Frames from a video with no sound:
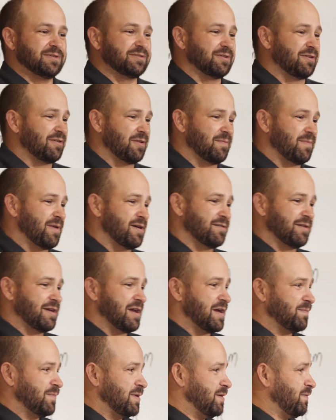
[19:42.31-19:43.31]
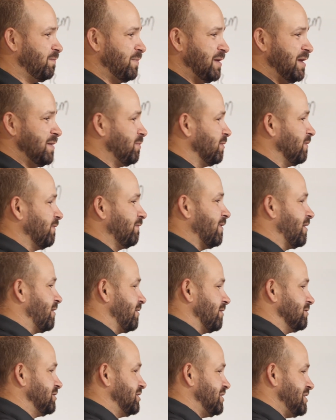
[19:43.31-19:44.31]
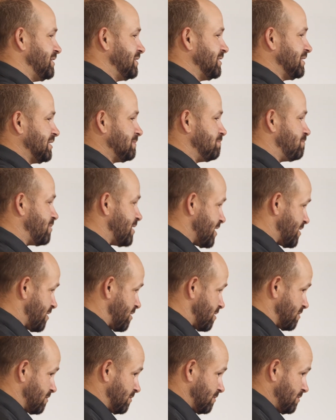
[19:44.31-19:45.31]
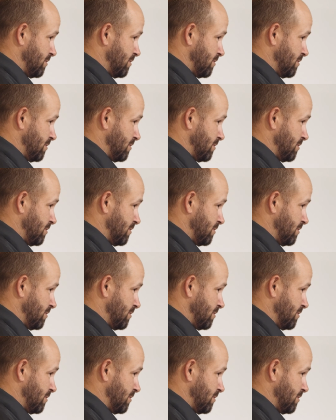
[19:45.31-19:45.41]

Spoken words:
is all about helping people follow Jesus better.